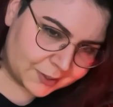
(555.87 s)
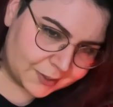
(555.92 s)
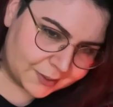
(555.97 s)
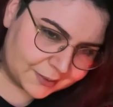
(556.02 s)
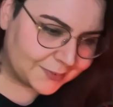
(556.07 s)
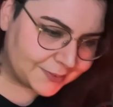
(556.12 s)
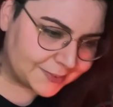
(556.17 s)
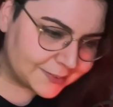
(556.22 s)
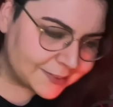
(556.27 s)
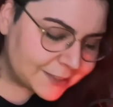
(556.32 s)

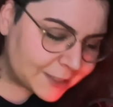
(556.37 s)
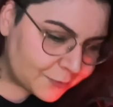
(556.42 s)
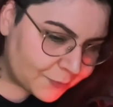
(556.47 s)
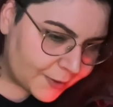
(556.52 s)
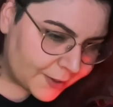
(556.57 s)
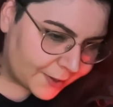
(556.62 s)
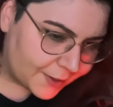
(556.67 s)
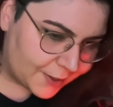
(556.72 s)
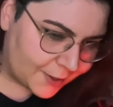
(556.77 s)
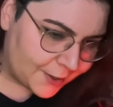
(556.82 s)
on the
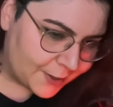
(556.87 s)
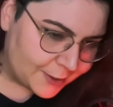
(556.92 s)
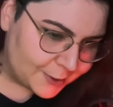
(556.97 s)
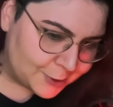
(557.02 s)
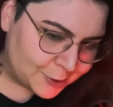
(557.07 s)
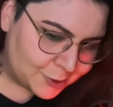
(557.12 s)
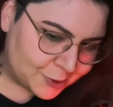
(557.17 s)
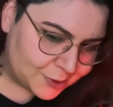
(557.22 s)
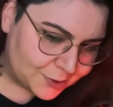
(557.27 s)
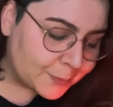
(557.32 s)
very
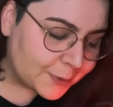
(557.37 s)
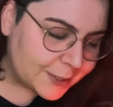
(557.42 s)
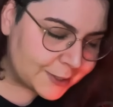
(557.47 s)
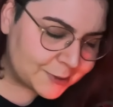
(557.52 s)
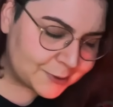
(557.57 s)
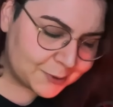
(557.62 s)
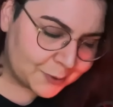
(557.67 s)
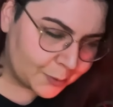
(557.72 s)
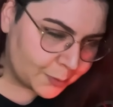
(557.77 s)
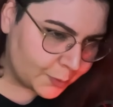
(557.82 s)
edge.
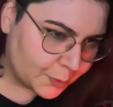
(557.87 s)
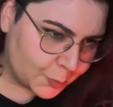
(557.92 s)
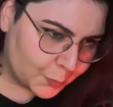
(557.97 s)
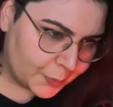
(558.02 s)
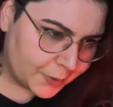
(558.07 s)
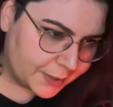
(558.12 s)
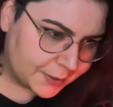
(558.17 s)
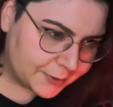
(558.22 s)
Please don't do it.